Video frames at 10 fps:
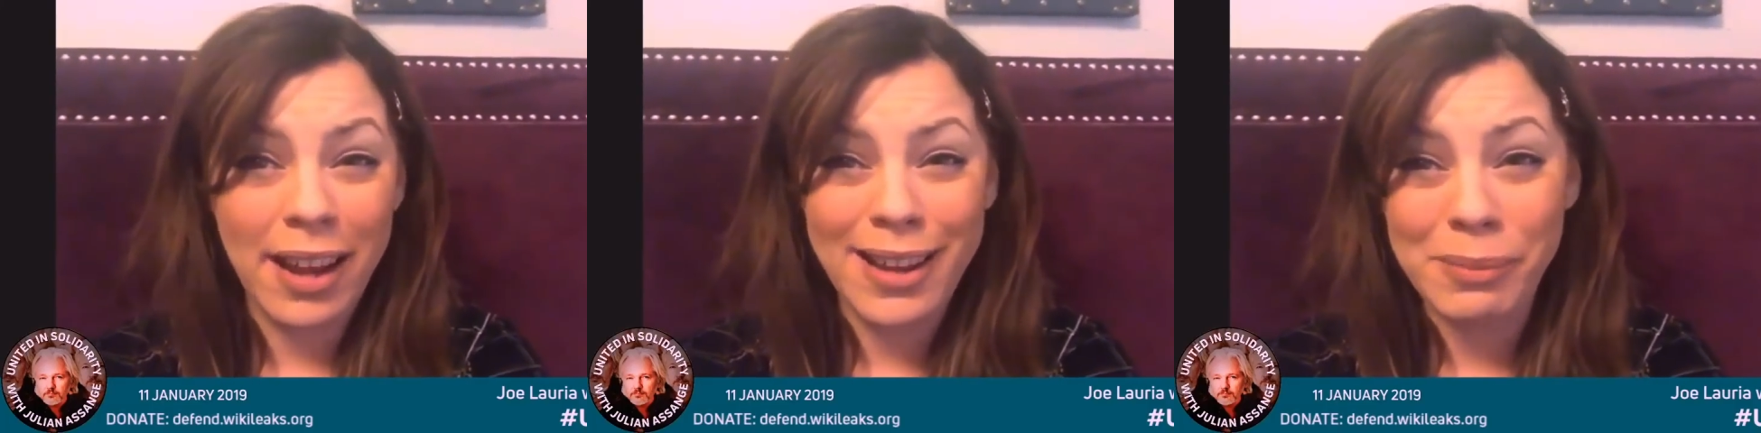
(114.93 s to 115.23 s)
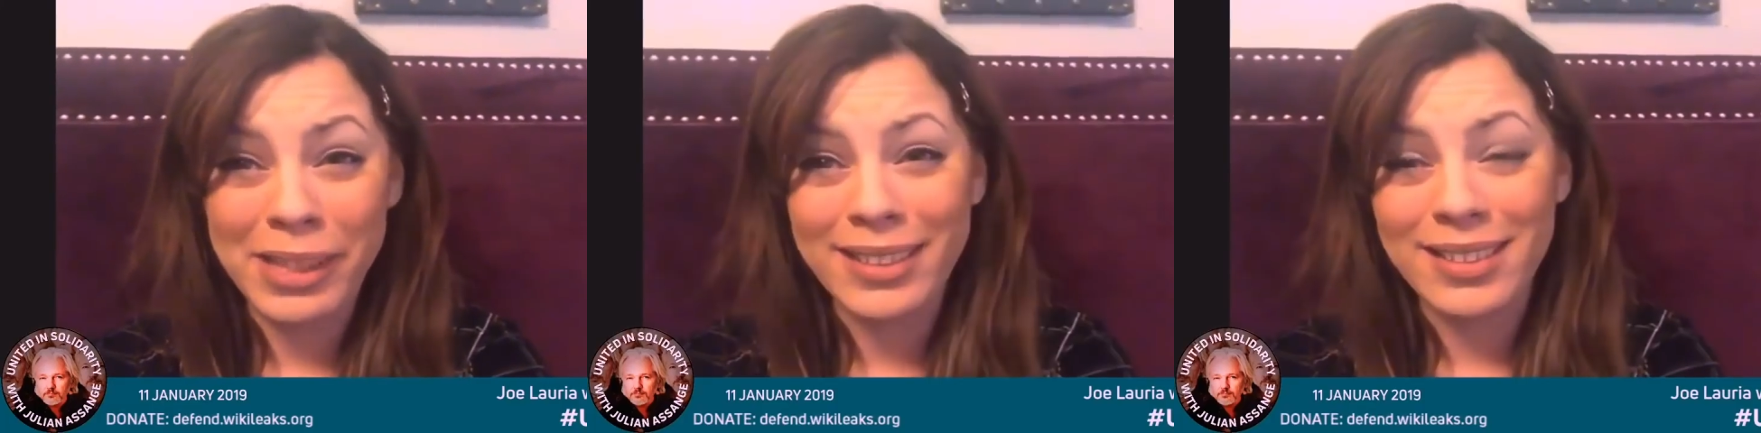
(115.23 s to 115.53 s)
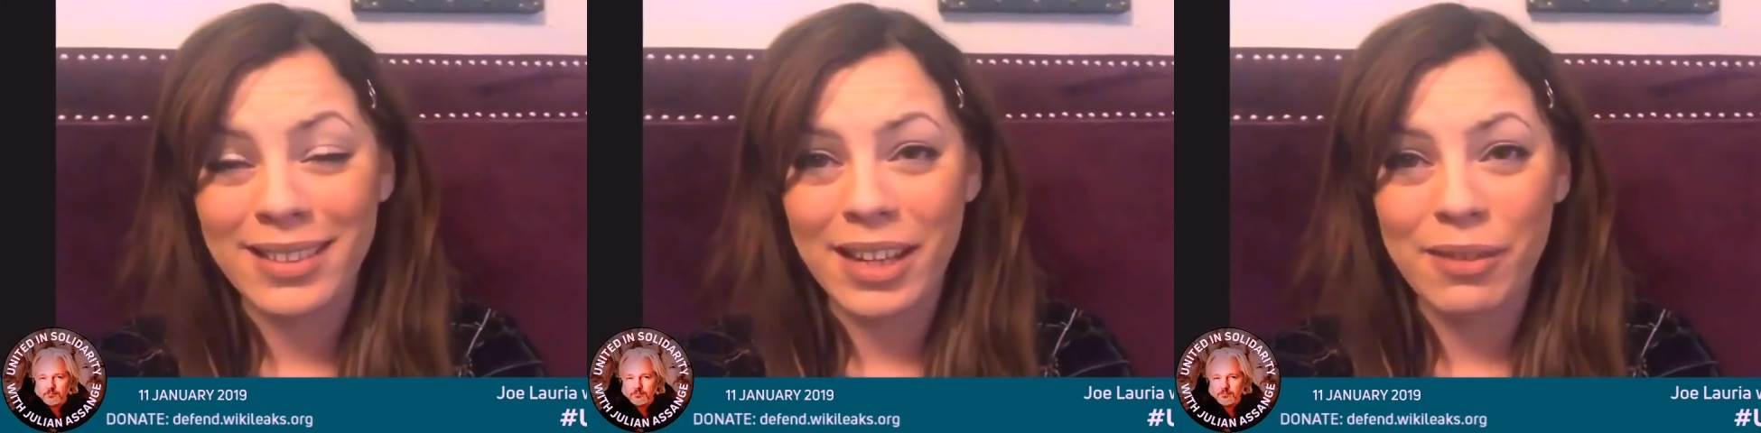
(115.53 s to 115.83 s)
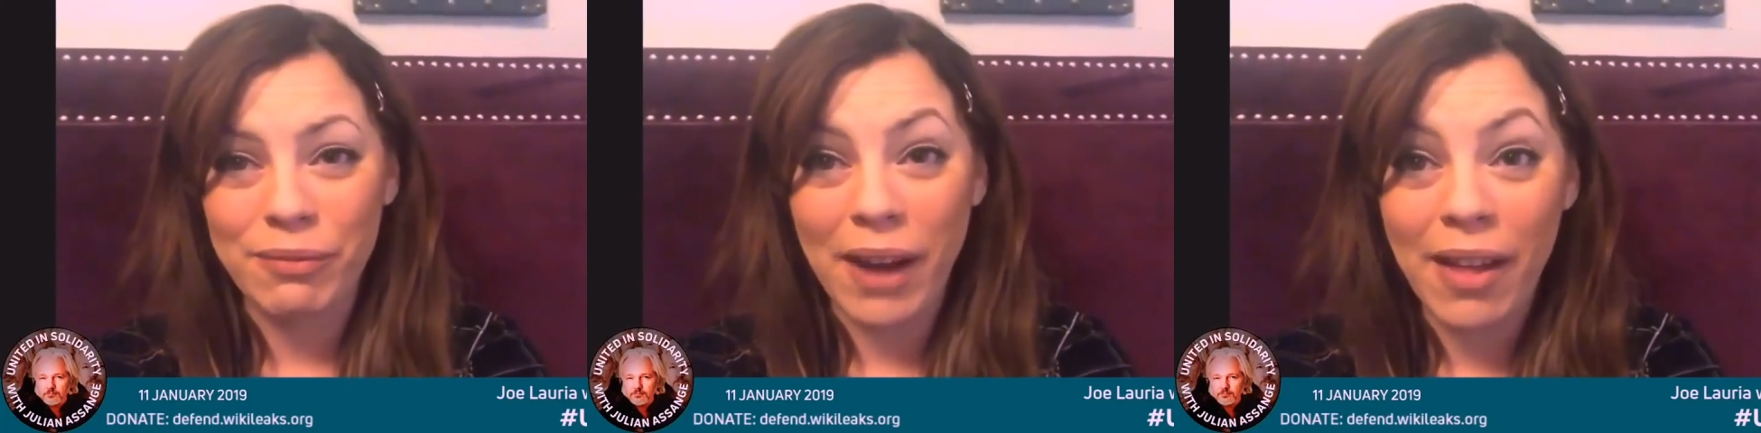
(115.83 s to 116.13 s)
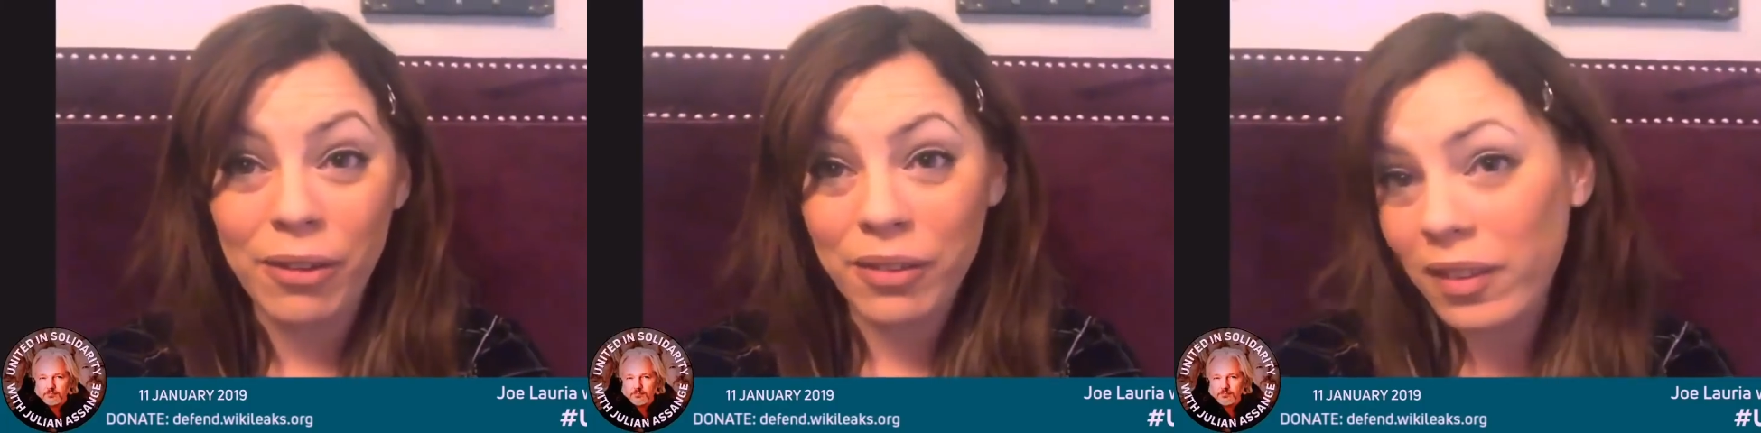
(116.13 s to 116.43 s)
Speaker 1: enemies and I'd
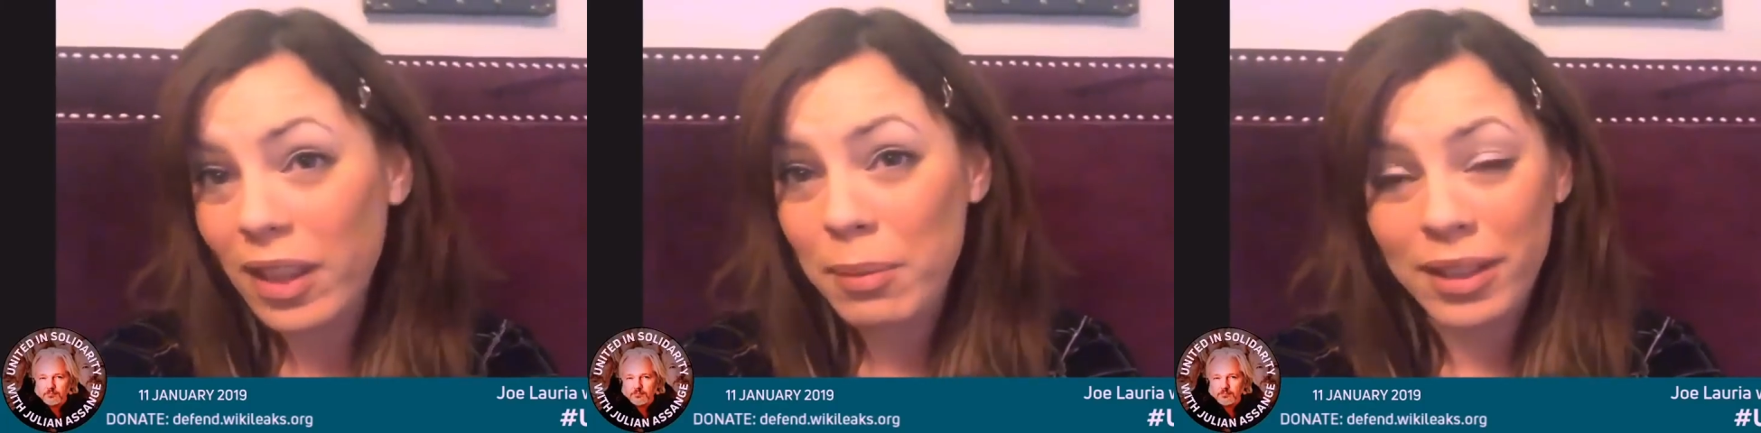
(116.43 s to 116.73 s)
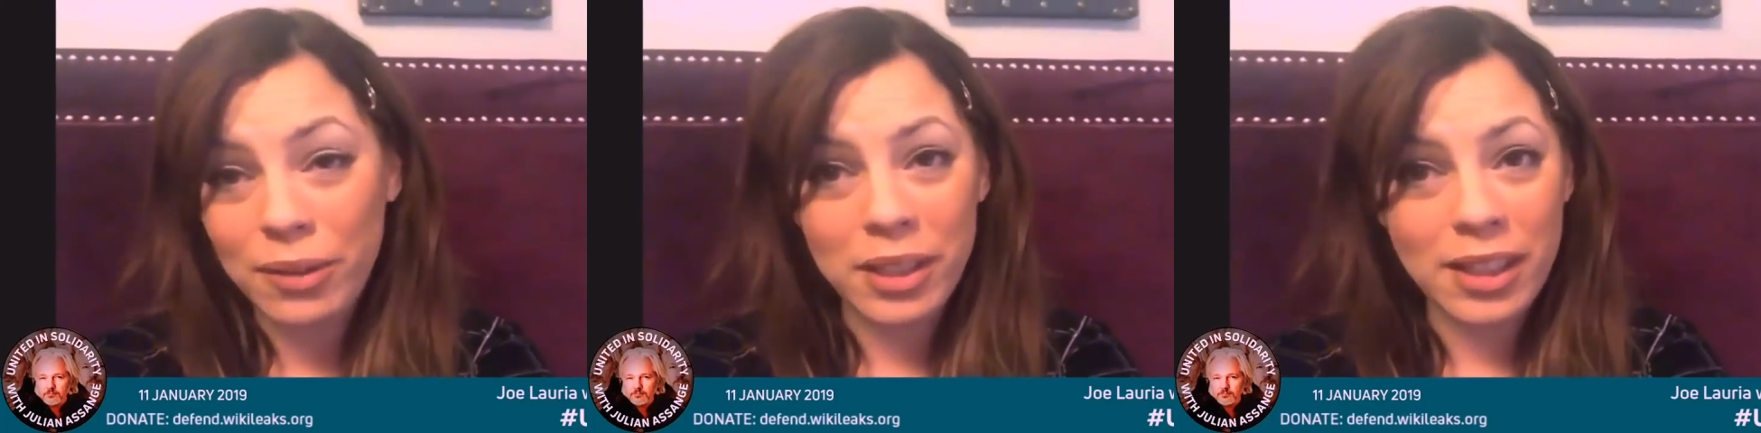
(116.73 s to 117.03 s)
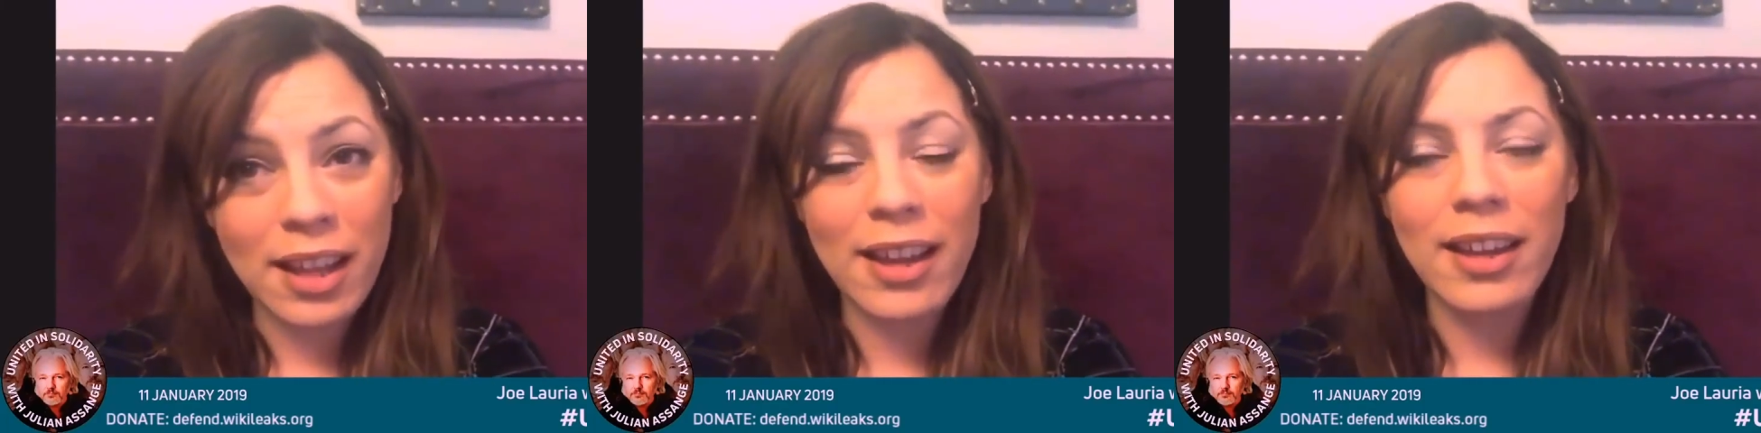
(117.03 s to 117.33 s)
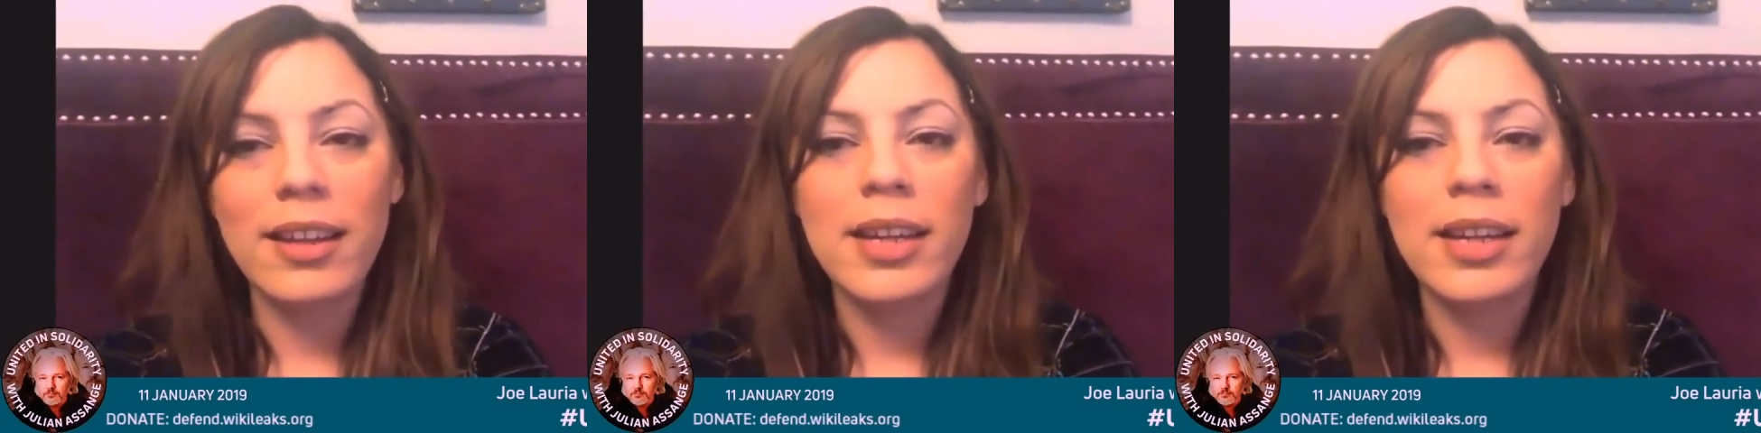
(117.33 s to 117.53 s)
rather that they be doing that.